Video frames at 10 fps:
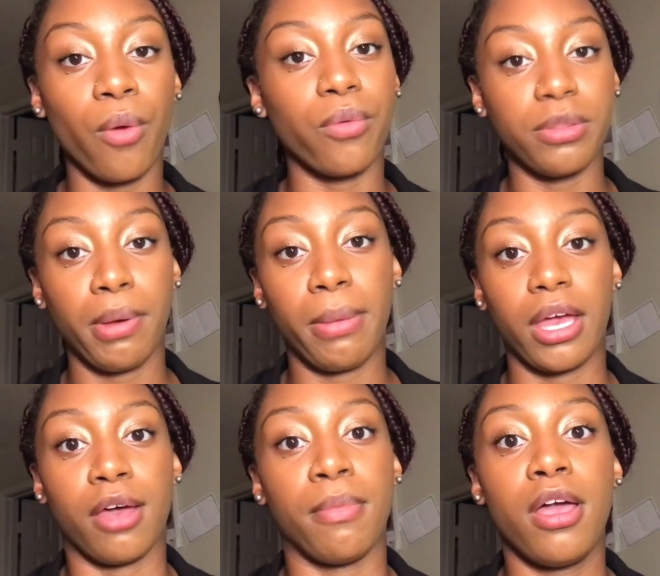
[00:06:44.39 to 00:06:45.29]
with my
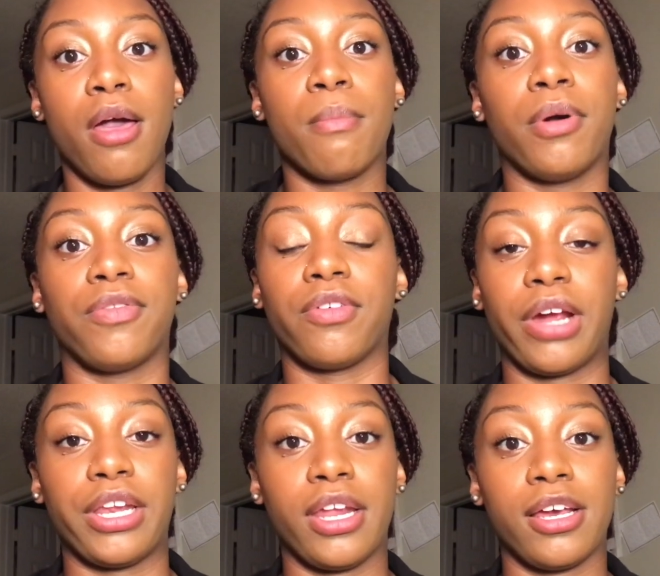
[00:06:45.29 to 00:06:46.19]
makeup, but for
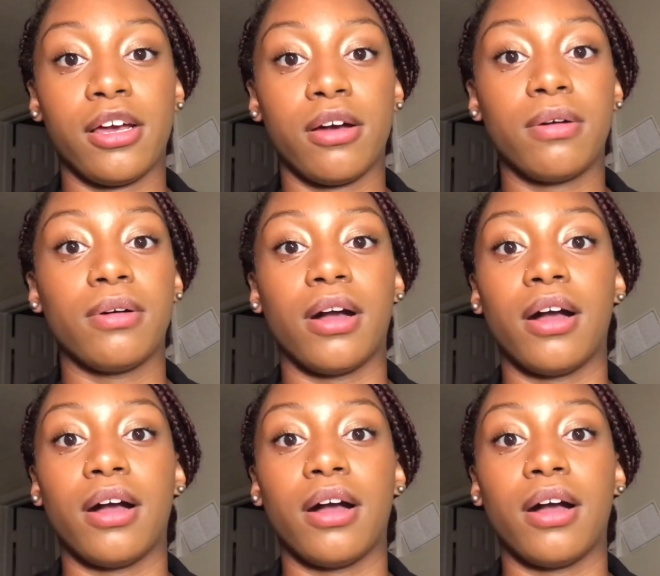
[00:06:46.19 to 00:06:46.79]
right now,